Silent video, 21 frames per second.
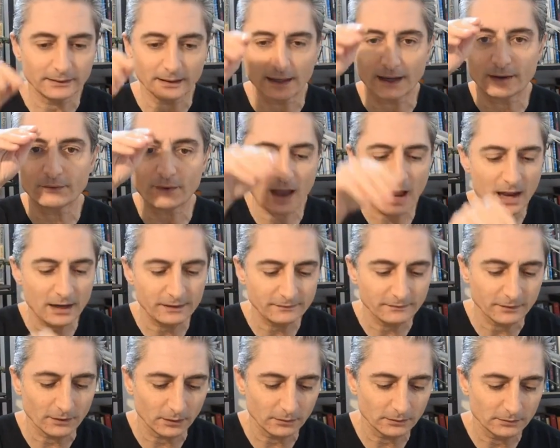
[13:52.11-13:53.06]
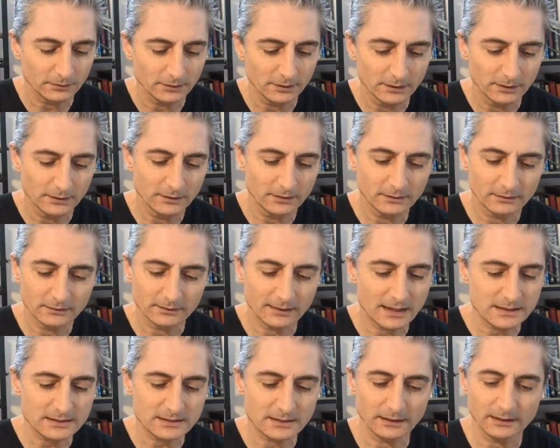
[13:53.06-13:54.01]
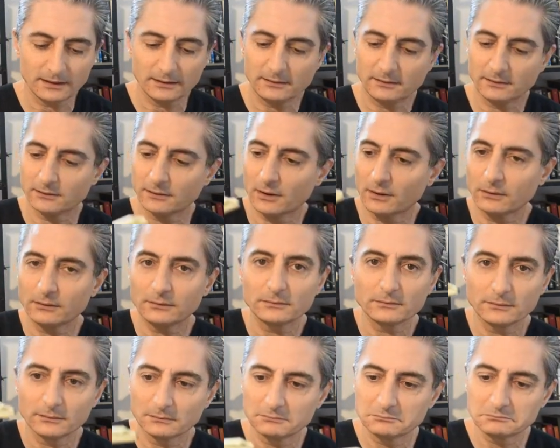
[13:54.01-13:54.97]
They arrive, you know, nicely, you know,